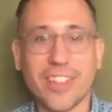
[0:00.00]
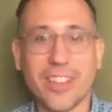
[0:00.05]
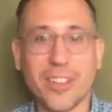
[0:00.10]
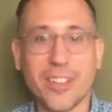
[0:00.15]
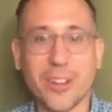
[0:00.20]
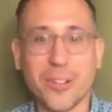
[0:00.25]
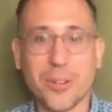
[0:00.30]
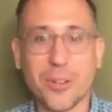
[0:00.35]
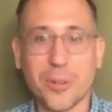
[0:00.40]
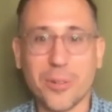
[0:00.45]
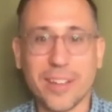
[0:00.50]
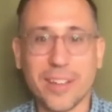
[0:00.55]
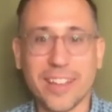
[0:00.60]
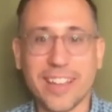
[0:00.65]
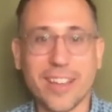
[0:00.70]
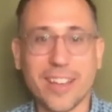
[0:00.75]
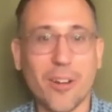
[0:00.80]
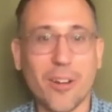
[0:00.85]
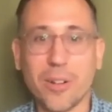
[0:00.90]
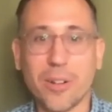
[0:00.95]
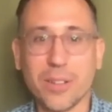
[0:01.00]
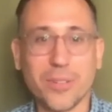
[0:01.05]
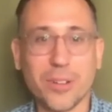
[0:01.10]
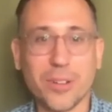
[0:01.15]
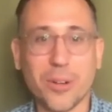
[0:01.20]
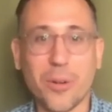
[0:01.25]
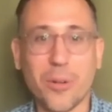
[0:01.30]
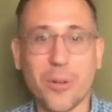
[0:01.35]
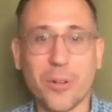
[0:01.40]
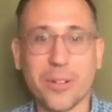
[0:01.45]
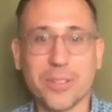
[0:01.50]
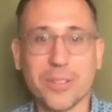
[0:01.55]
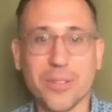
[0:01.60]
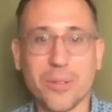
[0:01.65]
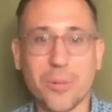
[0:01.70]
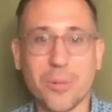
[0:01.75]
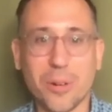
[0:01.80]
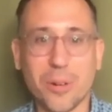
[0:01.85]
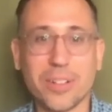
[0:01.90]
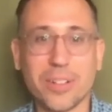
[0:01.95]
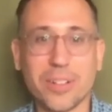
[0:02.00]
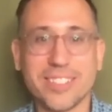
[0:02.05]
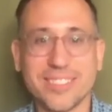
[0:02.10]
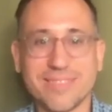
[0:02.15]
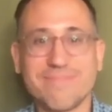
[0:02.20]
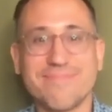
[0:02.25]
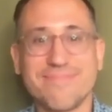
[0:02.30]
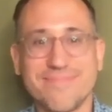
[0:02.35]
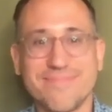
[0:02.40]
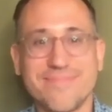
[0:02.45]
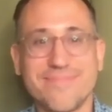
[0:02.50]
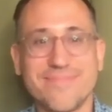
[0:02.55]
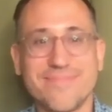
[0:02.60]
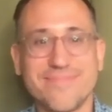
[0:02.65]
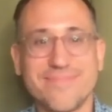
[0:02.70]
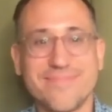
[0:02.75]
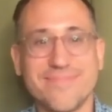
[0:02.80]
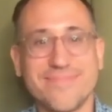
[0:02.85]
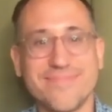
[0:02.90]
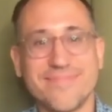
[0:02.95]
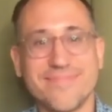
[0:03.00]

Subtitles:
you're doing in all of your corners of the world.